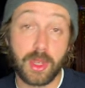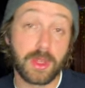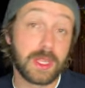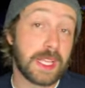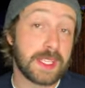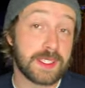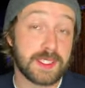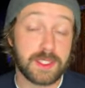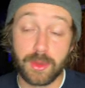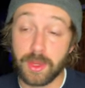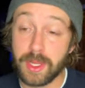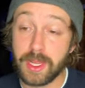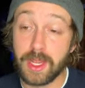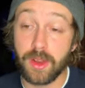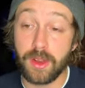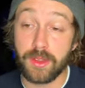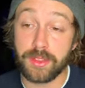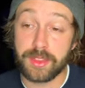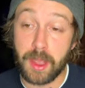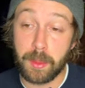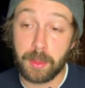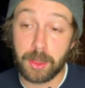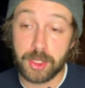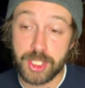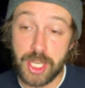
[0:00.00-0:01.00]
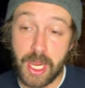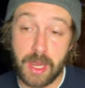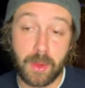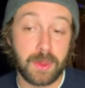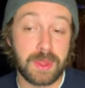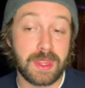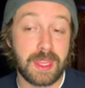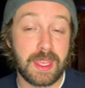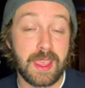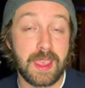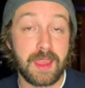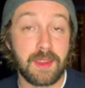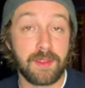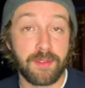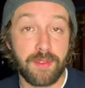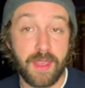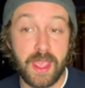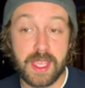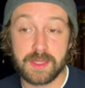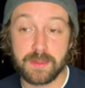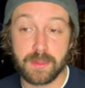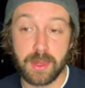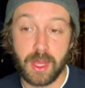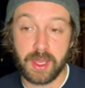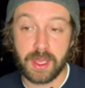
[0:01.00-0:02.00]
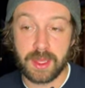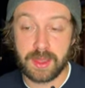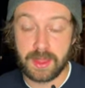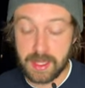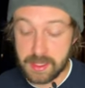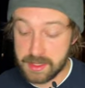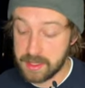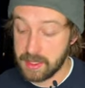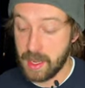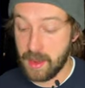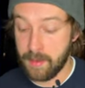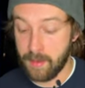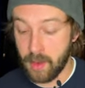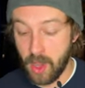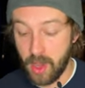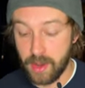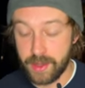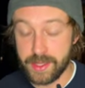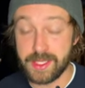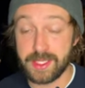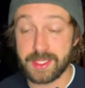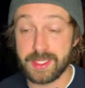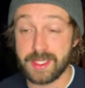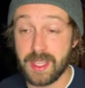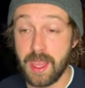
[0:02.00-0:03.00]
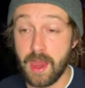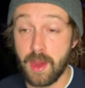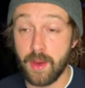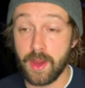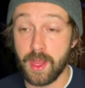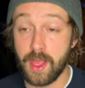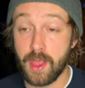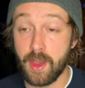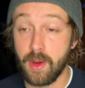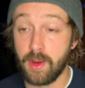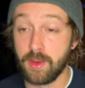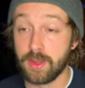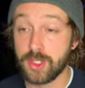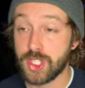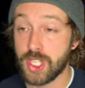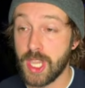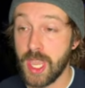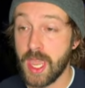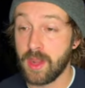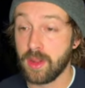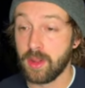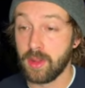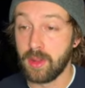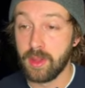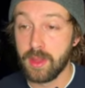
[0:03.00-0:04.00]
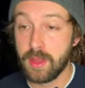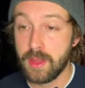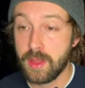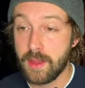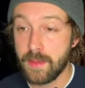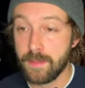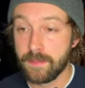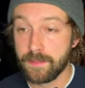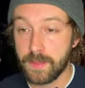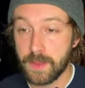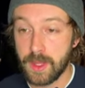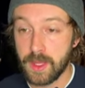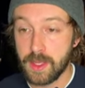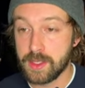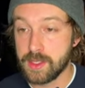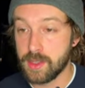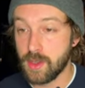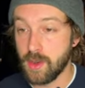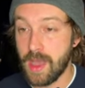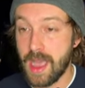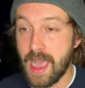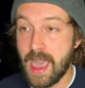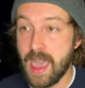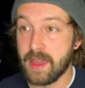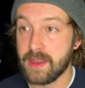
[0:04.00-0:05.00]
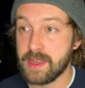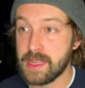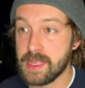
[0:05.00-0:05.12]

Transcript: let's do a little double check with the InPhase plugin, this time on a stereo channel. So add